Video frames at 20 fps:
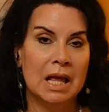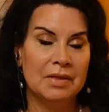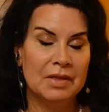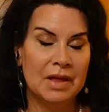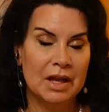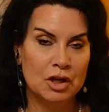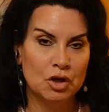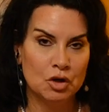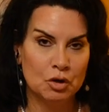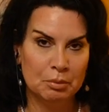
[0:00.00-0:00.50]

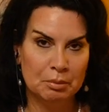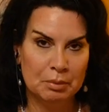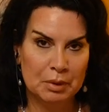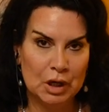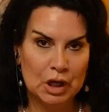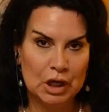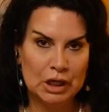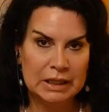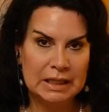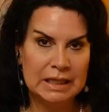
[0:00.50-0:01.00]
that your
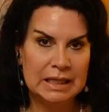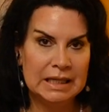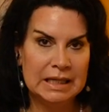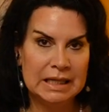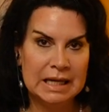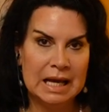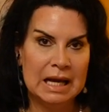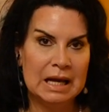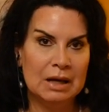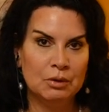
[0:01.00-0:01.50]
body
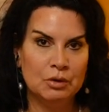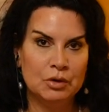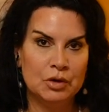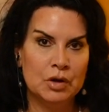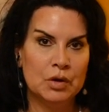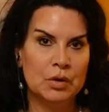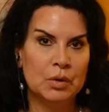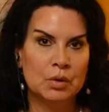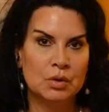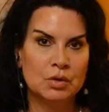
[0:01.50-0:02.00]
now
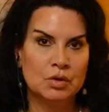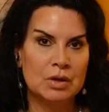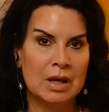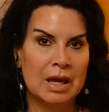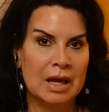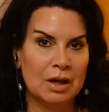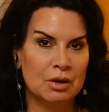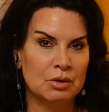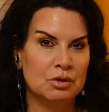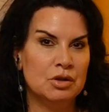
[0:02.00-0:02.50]
knows
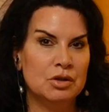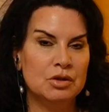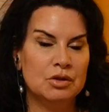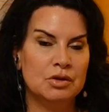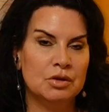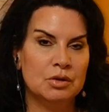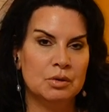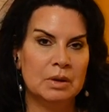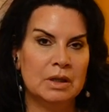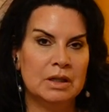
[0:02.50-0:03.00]
how to
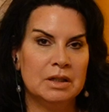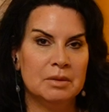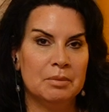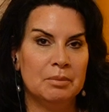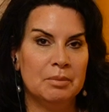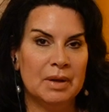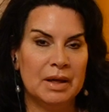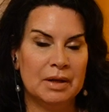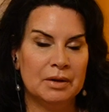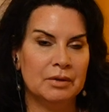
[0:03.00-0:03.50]
do it
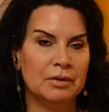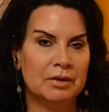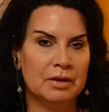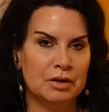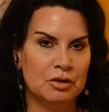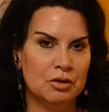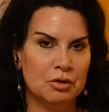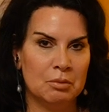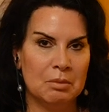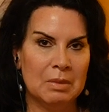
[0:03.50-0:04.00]
better
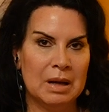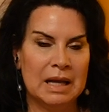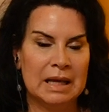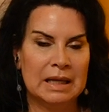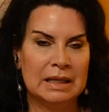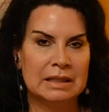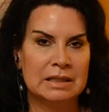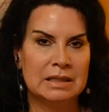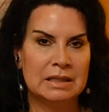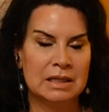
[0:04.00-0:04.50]
than your
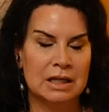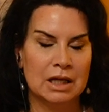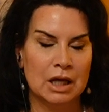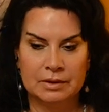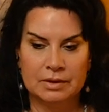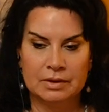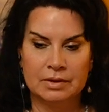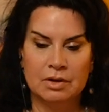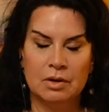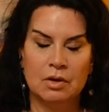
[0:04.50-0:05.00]
mind.
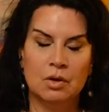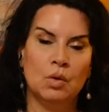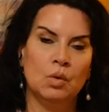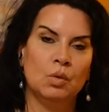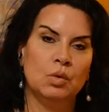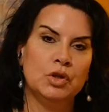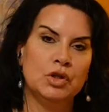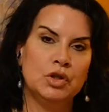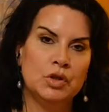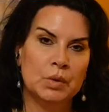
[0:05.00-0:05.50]
So,
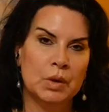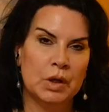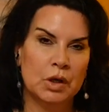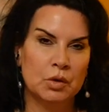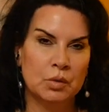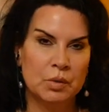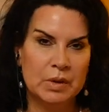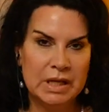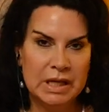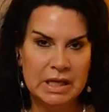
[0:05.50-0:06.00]
would you
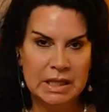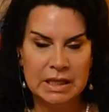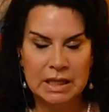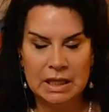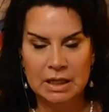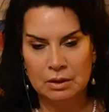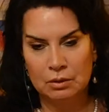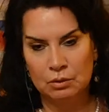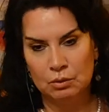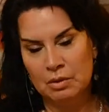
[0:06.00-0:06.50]
agree
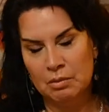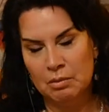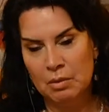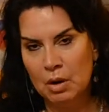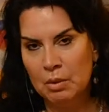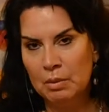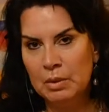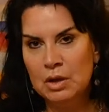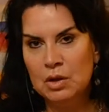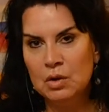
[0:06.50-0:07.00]
that the
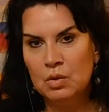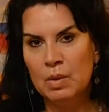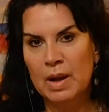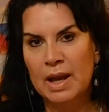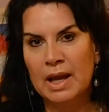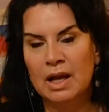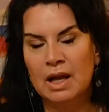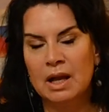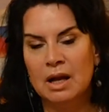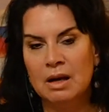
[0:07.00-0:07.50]
moment you
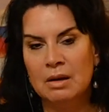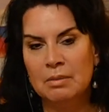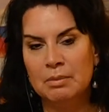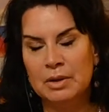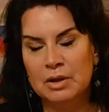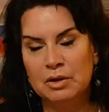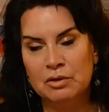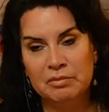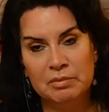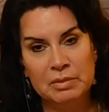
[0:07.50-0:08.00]
wake up
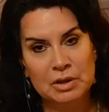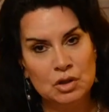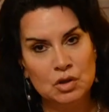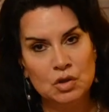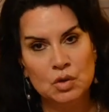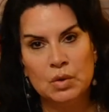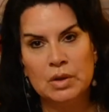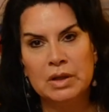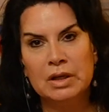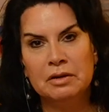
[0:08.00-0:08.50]
and you've been
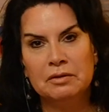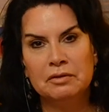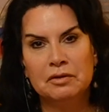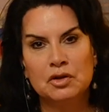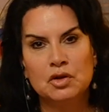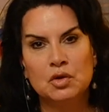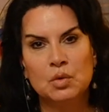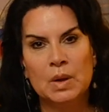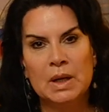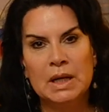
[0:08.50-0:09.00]
doing it
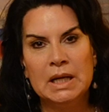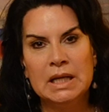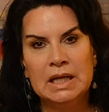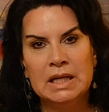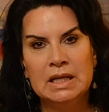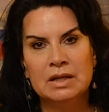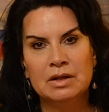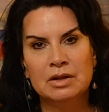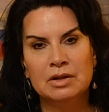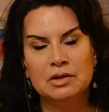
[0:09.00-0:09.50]
for 20
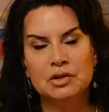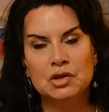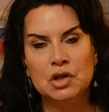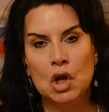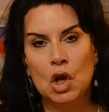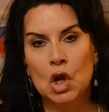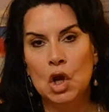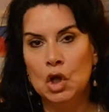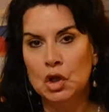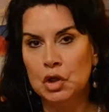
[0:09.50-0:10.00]
years,
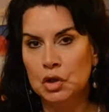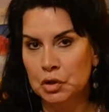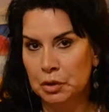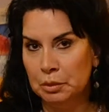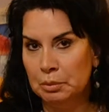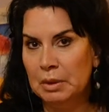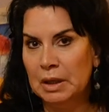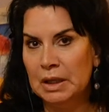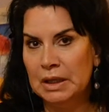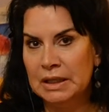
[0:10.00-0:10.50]

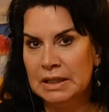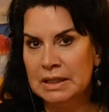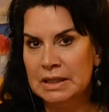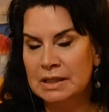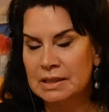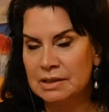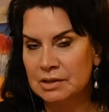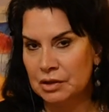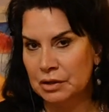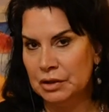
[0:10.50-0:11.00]
your body
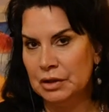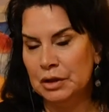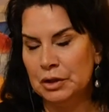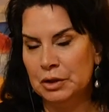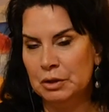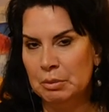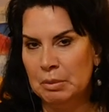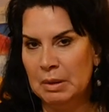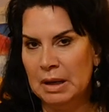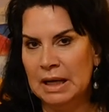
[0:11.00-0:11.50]
is on
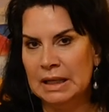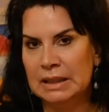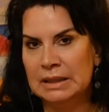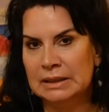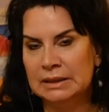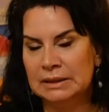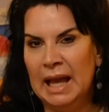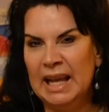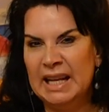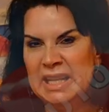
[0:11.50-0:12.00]

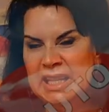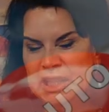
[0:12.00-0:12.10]
autopilot and